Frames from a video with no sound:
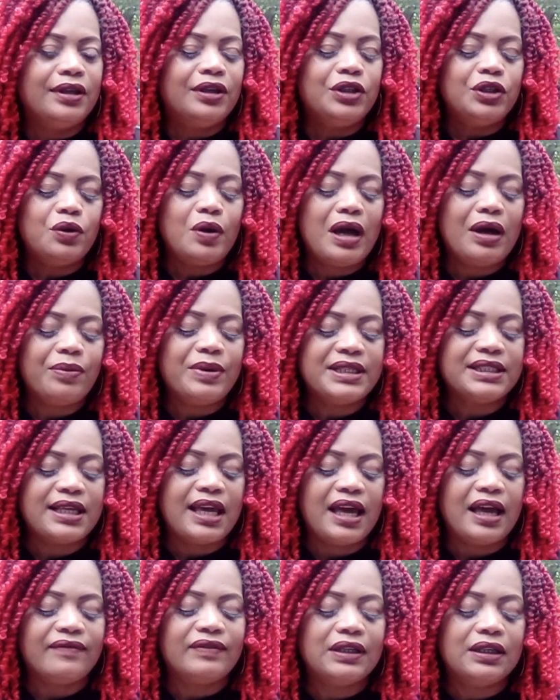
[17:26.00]
You always
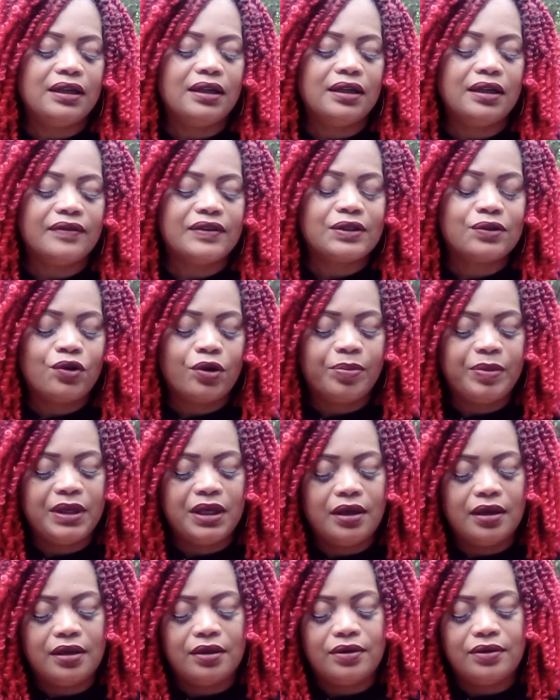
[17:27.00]
have love,
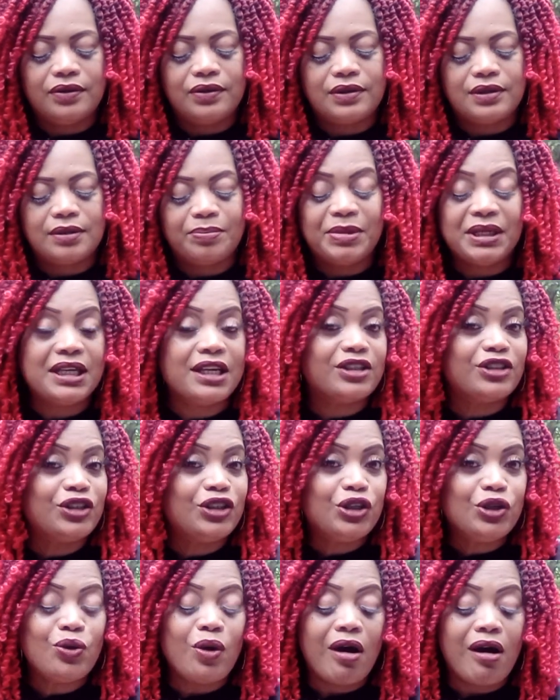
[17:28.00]
Scorpios, because
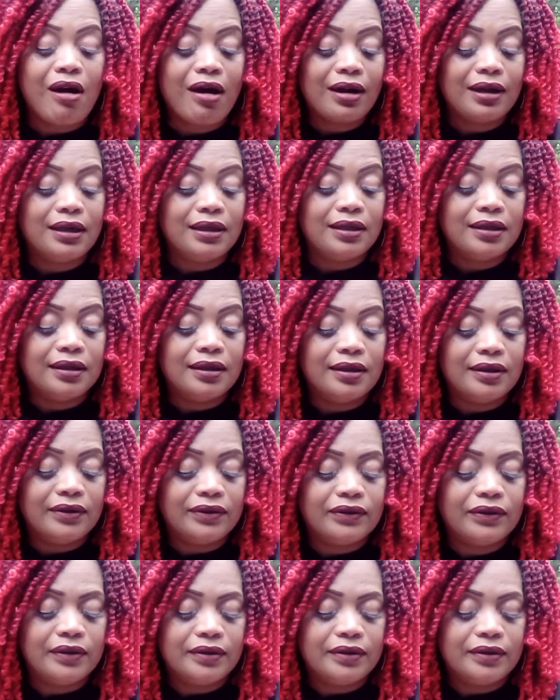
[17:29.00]
you are love.